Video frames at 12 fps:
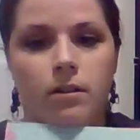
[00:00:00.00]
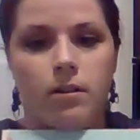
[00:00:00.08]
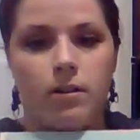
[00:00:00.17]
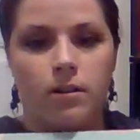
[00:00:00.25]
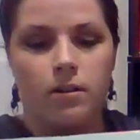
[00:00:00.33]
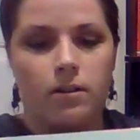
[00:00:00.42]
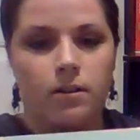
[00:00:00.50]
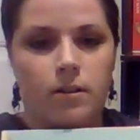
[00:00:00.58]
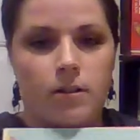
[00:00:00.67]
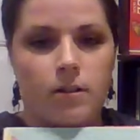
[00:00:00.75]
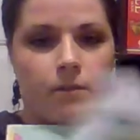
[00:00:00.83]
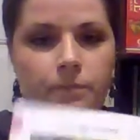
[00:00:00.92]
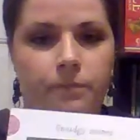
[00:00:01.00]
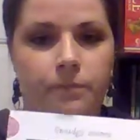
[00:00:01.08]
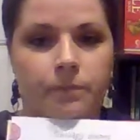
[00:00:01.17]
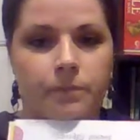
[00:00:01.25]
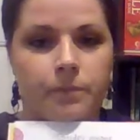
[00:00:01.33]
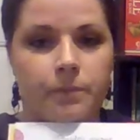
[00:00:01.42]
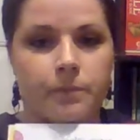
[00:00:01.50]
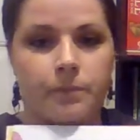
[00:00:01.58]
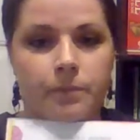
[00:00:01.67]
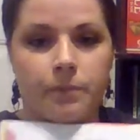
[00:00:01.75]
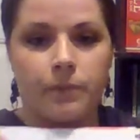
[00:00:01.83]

No one is speaking in this clip.